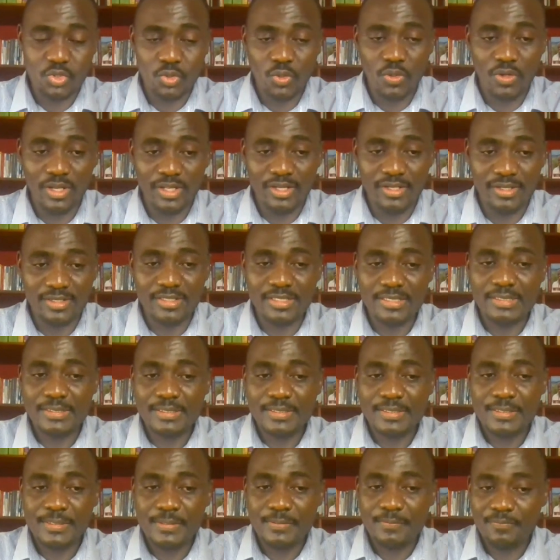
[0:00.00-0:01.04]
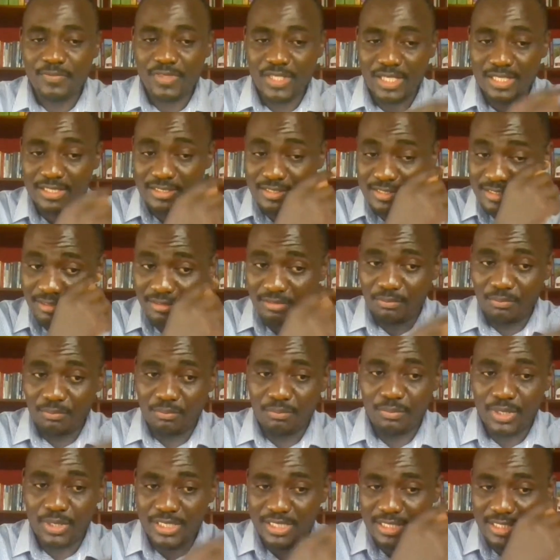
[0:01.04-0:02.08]
swollen and still
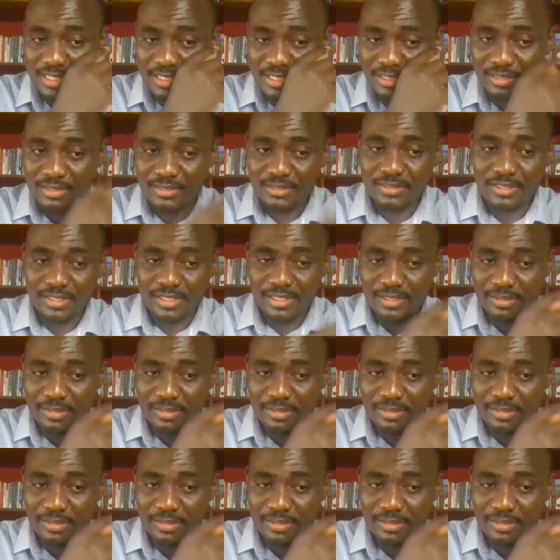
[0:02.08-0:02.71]
bleeding.